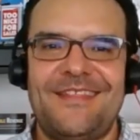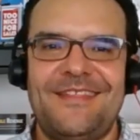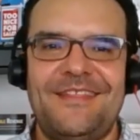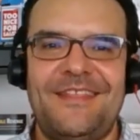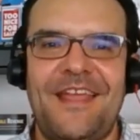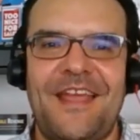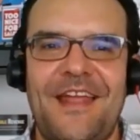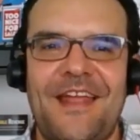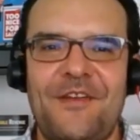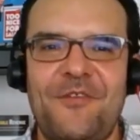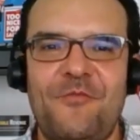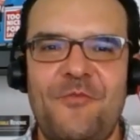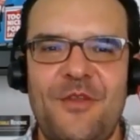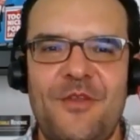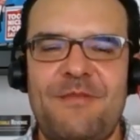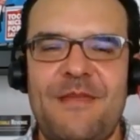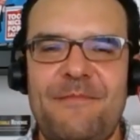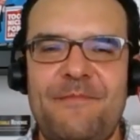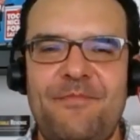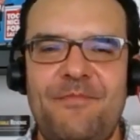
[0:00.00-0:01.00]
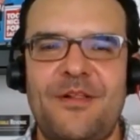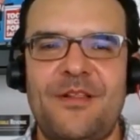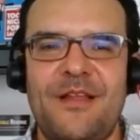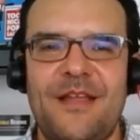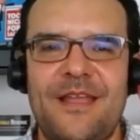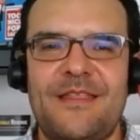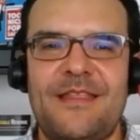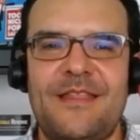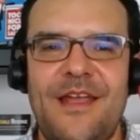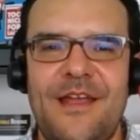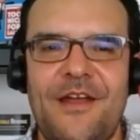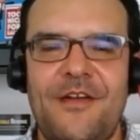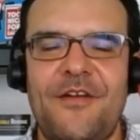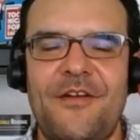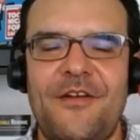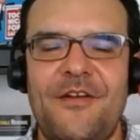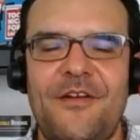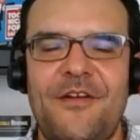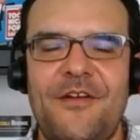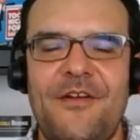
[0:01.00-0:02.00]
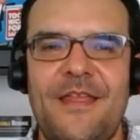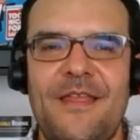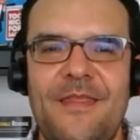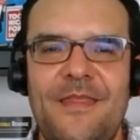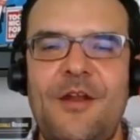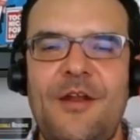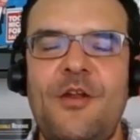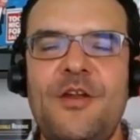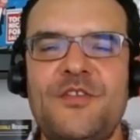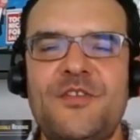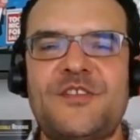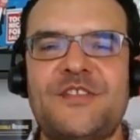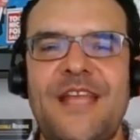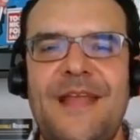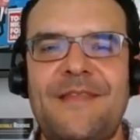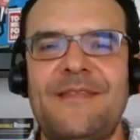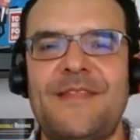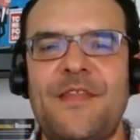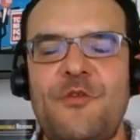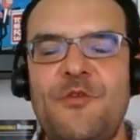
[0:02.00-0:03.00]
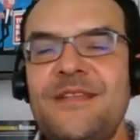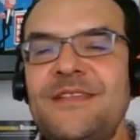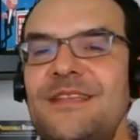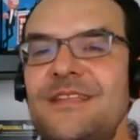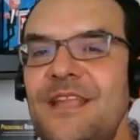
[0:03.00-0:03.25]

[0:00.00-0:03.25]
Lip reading: than with people in there, and they don't understand there is a